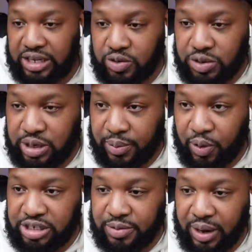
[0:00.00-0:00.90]
What's up,
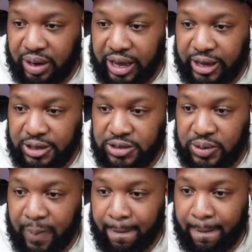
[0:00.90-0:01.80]
Crazy About Cakes?
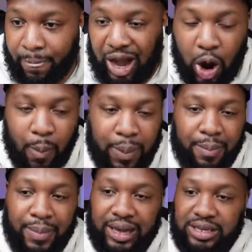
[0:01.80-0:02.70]
I hope I'm
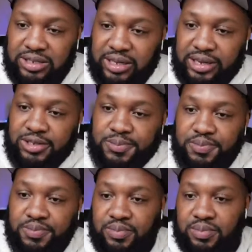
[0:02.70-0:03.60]
making sense.
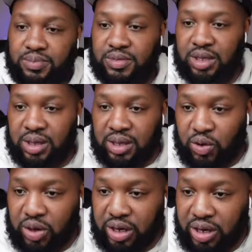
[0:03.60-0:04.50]

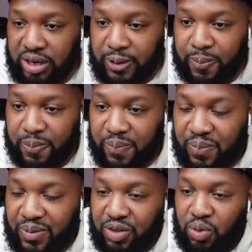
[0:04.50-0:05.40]
You good?
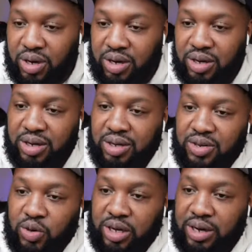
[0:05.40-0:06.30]
You good?
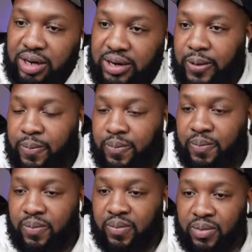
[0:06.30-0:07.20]
You could
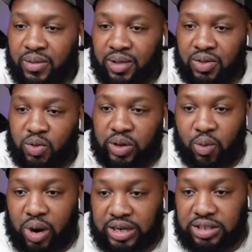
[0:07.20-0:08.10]
you get
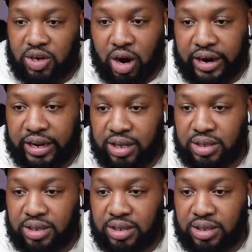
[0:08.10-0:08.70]
one tardy.